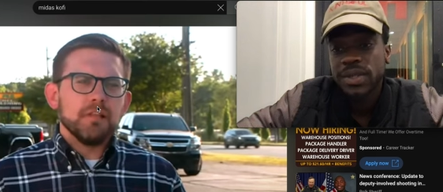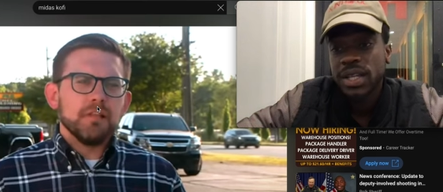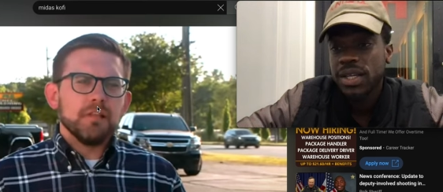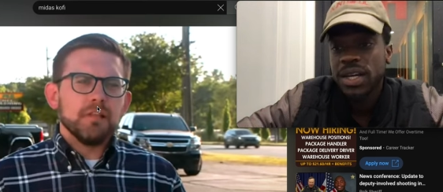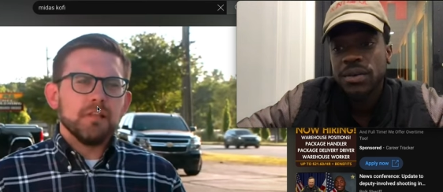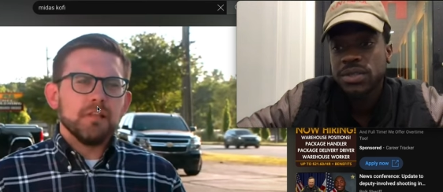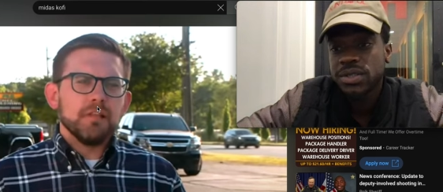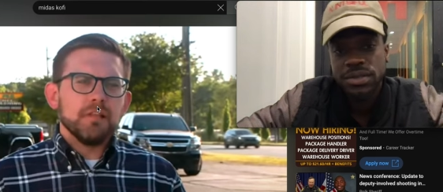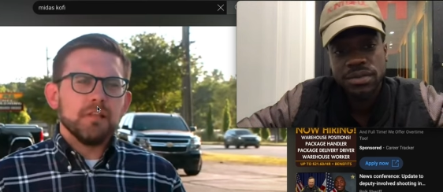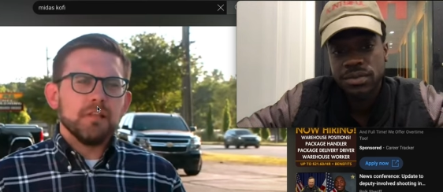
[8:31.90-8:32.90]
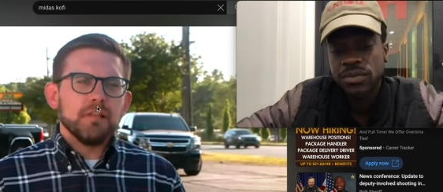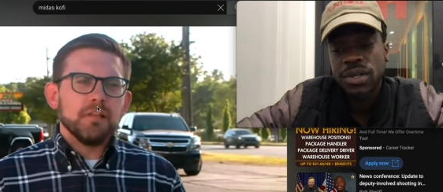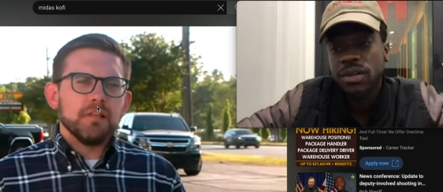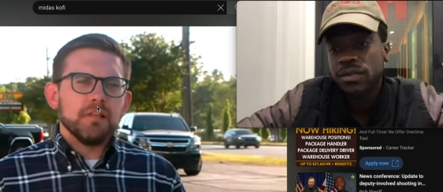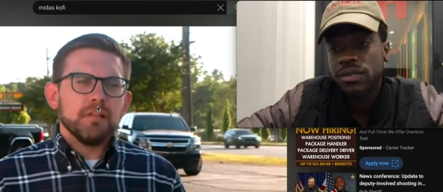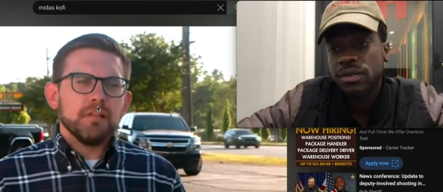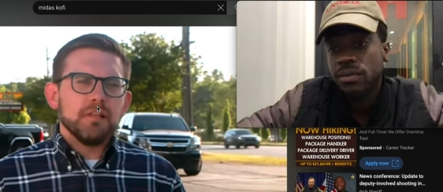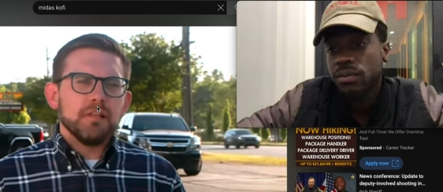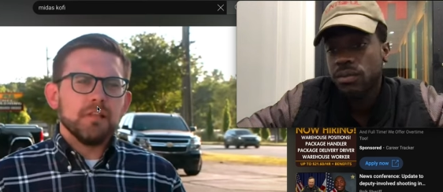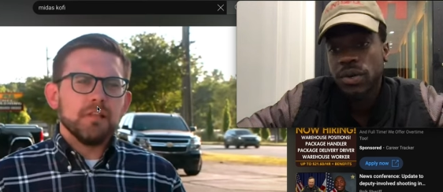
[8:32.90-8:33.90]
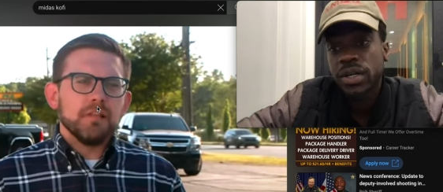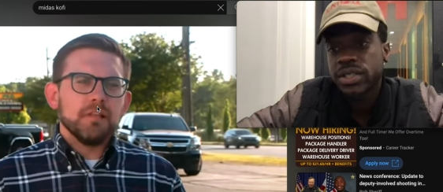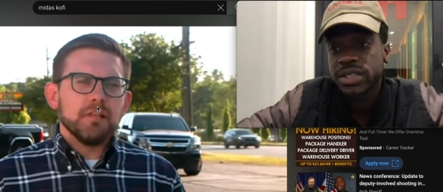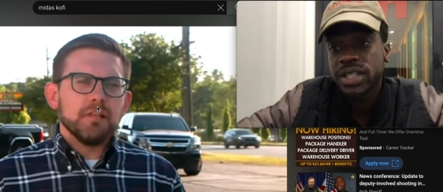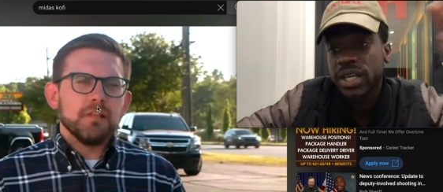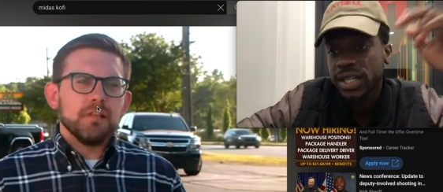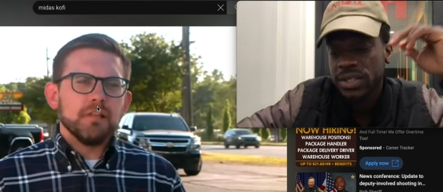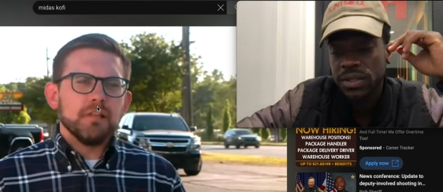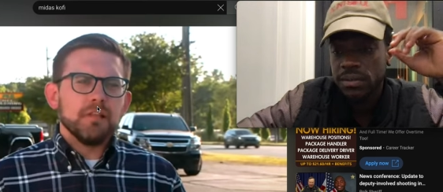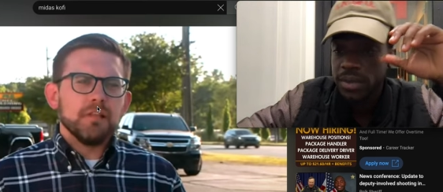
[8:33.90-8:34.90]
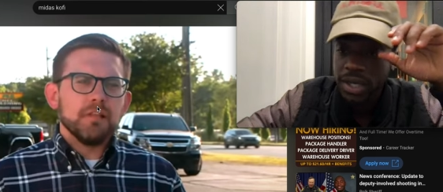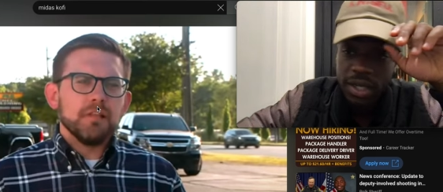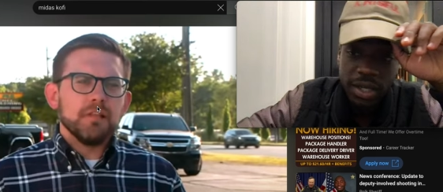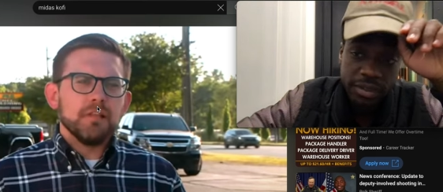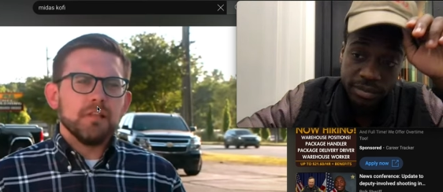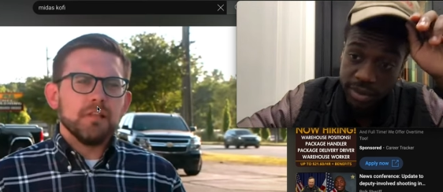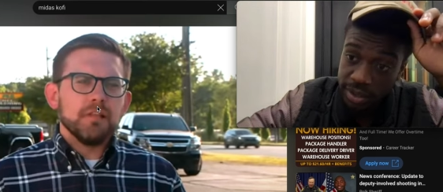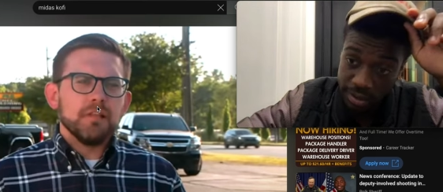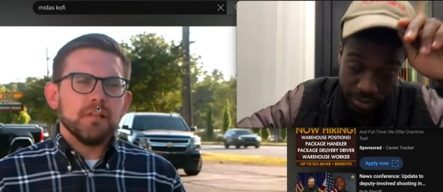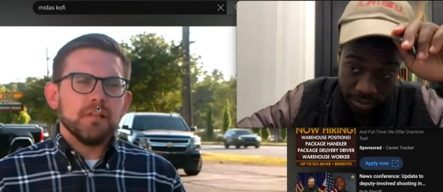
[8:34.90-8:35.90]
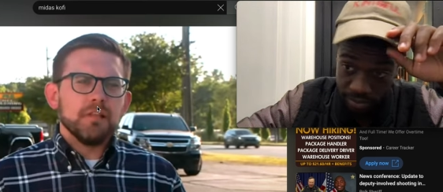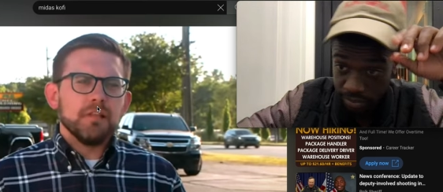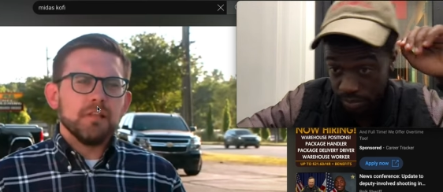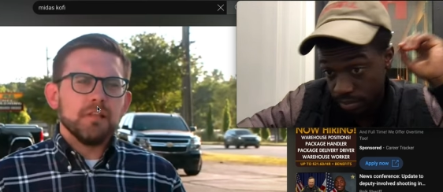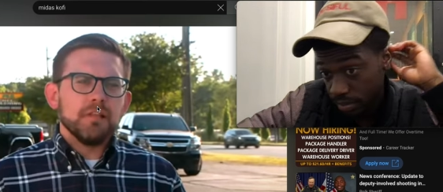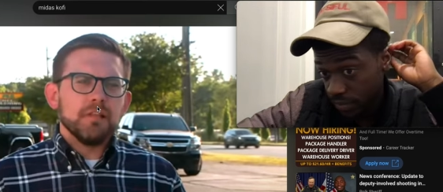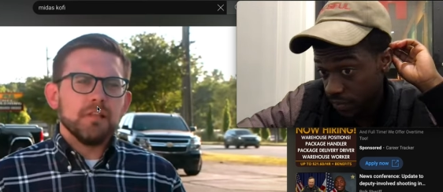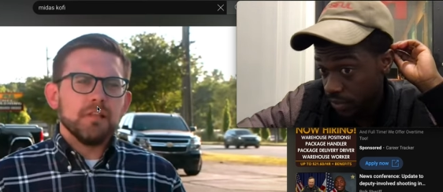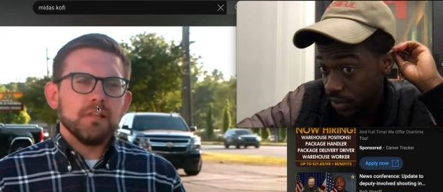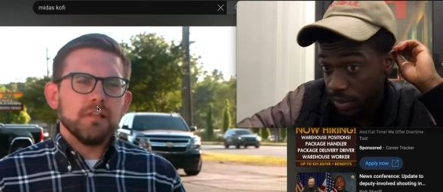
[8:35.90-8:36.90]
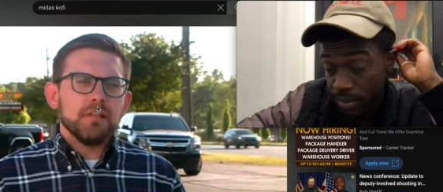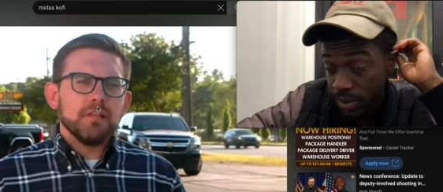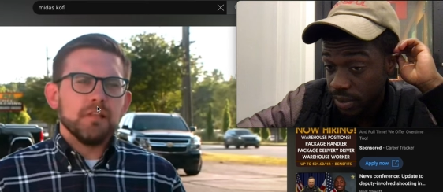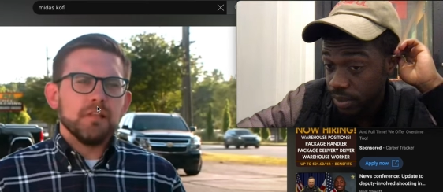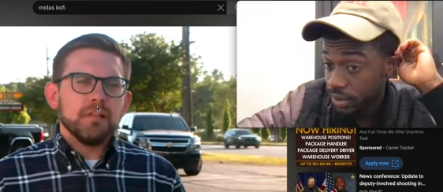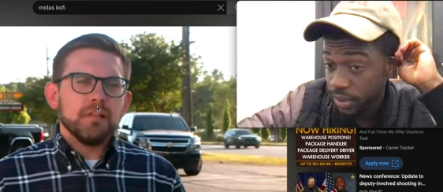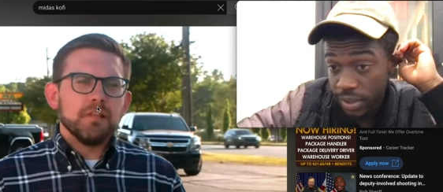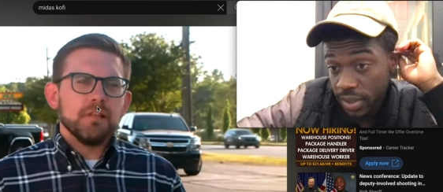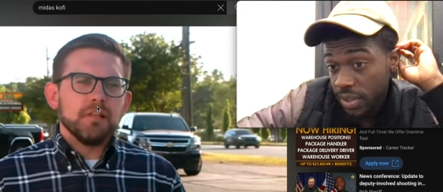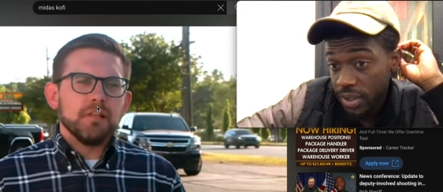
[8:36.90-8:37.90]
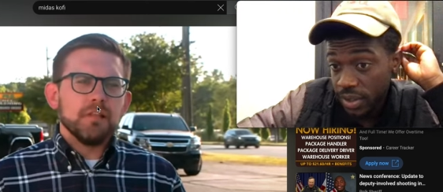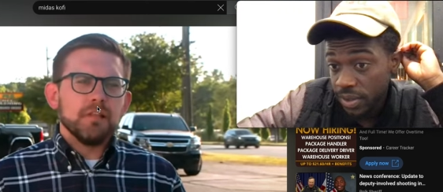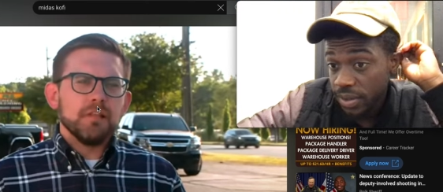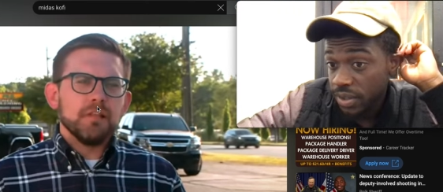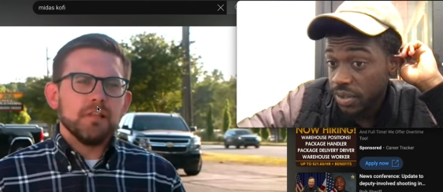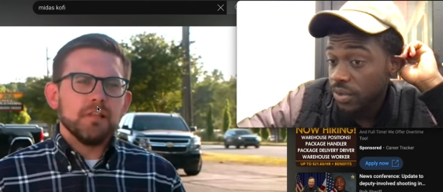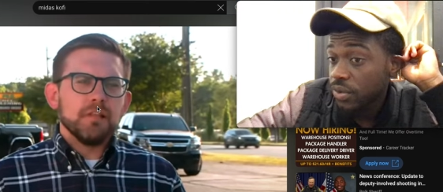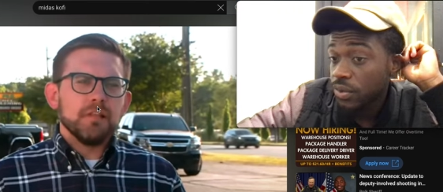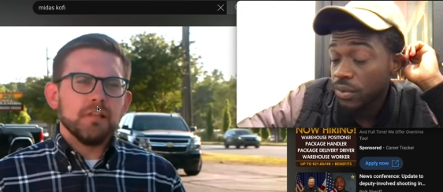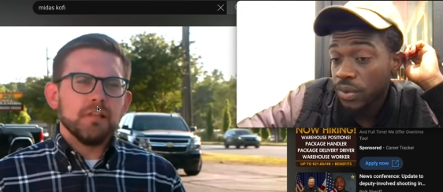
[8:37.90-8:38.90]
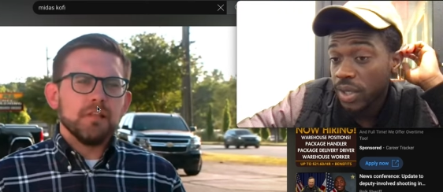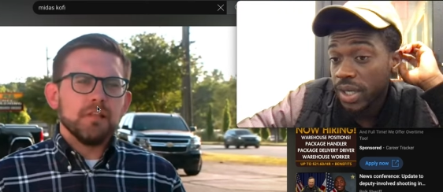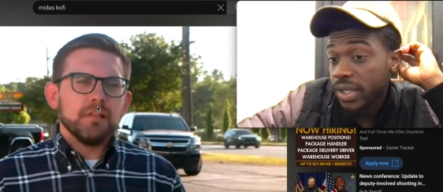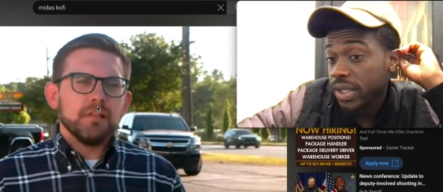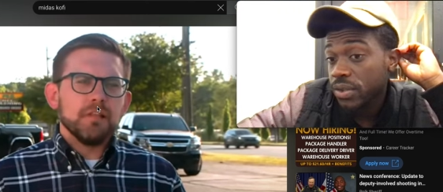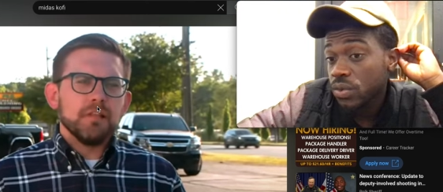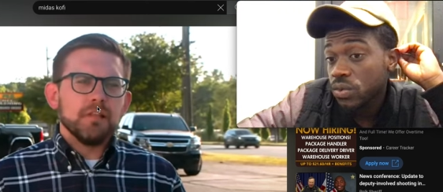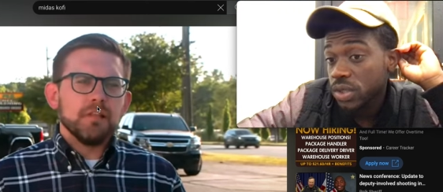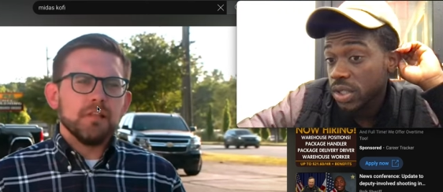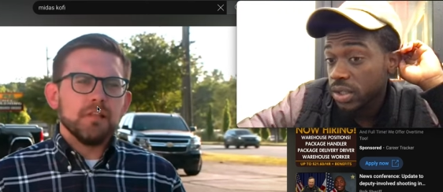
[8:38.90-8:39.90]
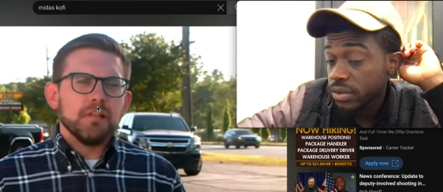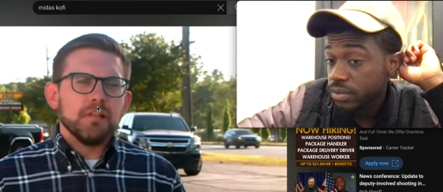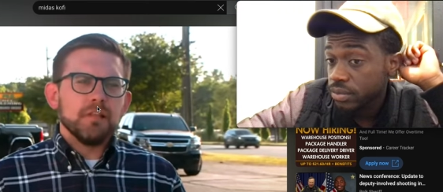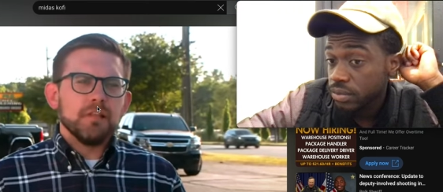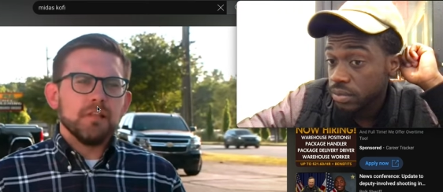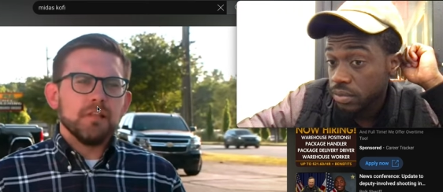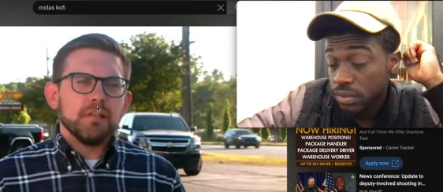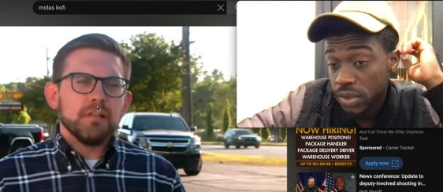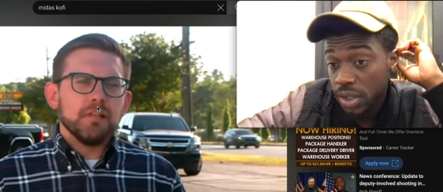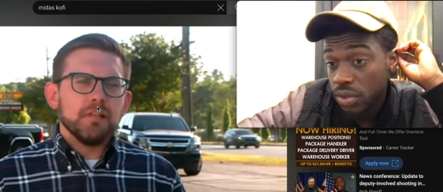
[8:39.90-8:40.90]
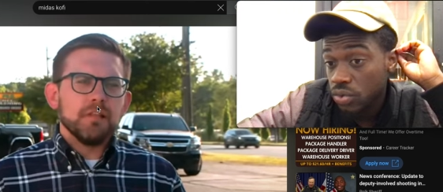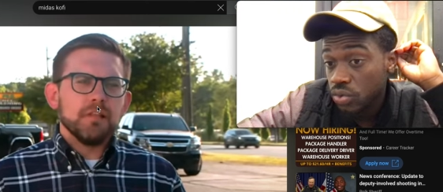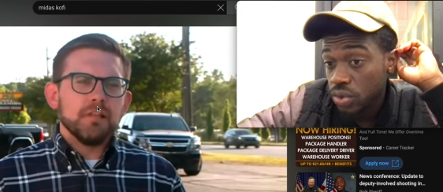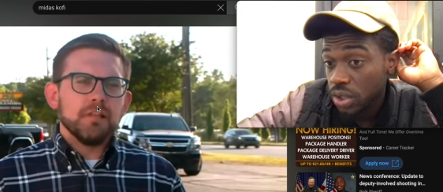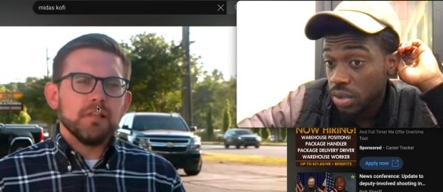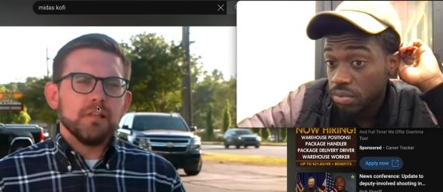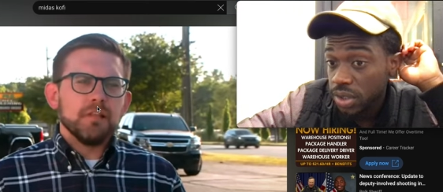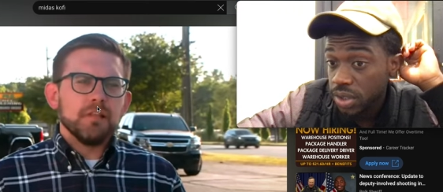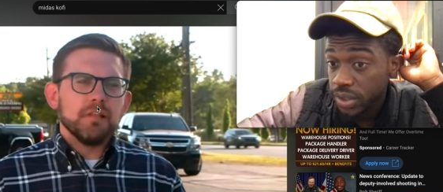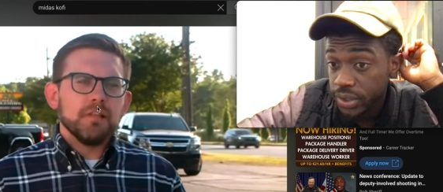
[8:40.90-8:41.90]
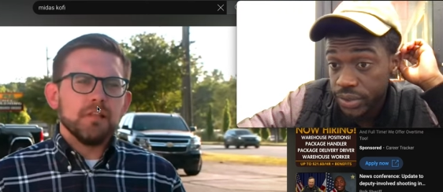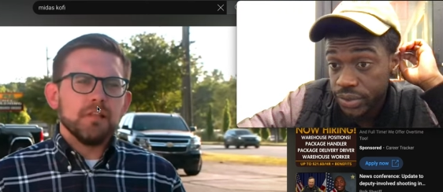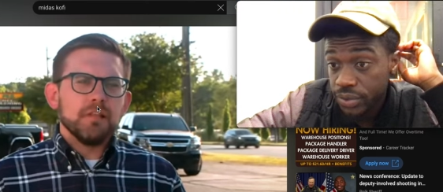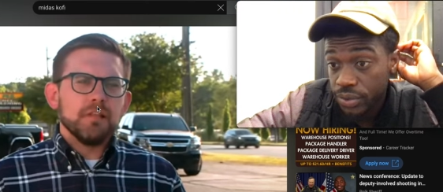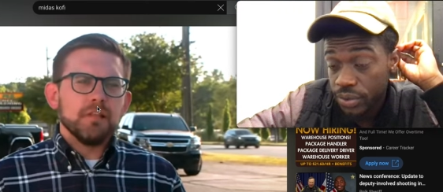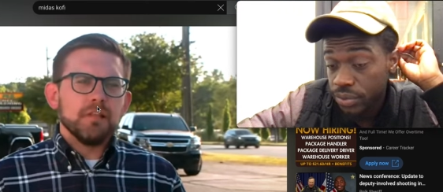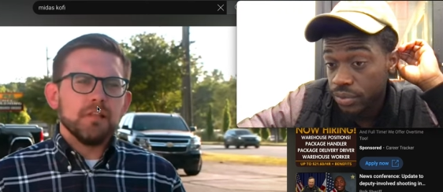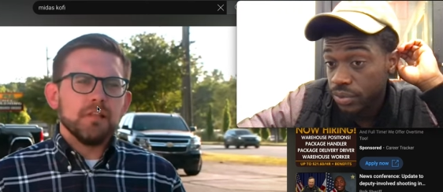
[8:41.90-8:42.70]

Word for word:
Speaker 1: that that was one of the worst days of my life, man. But for real, but you know, I can't do none. Can't do none because you know